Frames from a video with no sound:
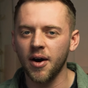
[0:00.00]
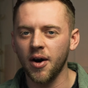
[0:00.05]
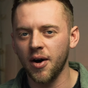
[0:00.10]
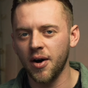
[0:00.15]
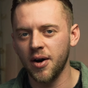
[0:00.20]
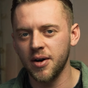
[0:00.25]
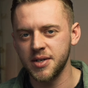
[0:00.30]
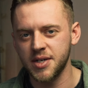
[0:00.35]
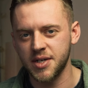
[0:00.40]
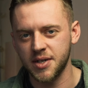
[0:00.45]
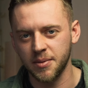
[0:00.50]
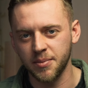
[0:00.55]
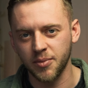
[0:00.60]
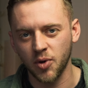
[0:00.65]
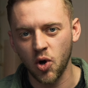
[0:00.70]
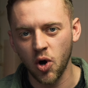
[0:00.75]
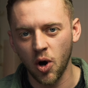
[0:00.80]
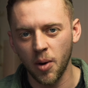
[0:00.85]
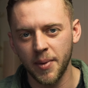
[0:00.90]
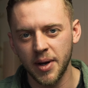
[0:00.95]
are some
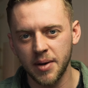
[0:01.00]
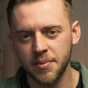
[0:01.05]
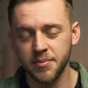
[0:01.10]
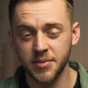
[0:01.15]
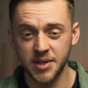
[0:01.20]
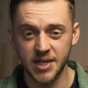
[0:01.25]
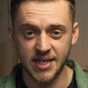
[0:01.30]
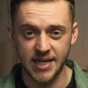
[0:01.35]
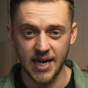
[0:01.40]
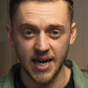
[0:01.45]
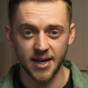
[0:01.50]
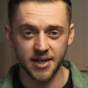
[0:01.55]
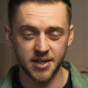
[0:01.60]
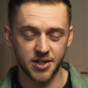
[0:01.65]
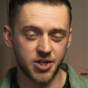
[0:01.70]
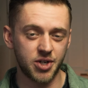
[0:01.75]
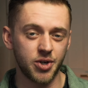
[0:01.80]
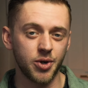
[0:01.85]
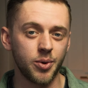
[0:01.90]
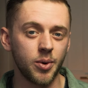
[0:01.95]
common
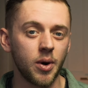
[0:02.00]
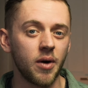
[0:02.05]
mistakes to